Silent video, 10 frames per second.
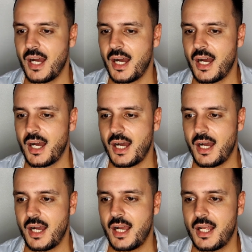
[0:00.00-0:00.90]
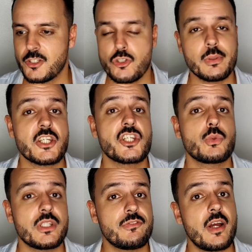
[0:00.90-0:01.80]
Uh,
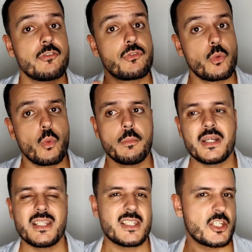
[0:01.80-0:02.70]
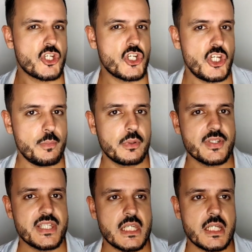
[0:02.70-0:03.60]
Jubilation 25 for woman, it's a she
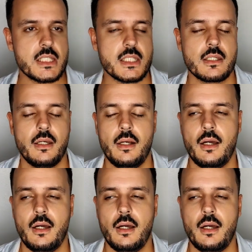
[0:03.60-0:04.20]
present,